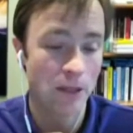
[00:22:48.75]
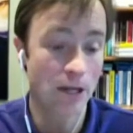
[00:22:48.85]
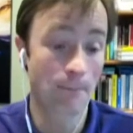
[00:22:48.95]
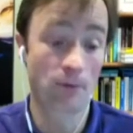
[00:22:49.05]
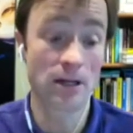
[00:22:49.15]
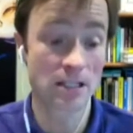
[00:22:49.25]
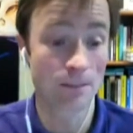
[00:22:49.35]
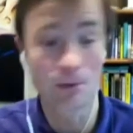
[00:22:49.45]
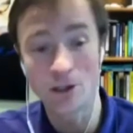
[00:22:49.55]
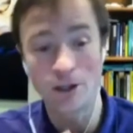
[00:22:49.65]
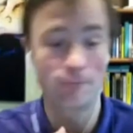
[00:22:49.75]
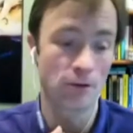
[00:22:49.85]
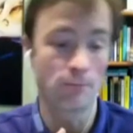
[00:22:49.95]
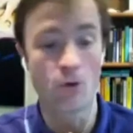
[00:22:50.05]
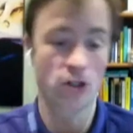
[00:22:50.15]
the principle of
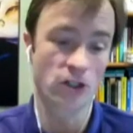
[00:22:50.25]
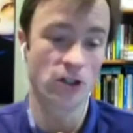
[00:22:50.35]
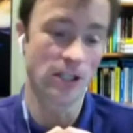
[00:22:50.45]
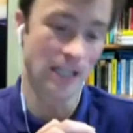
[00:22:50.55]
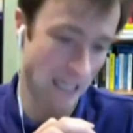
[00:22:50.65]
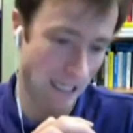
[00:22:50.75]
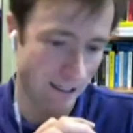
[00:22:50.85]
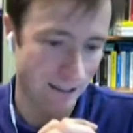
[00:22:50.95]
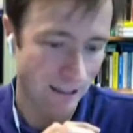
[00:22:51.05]
proportional ink.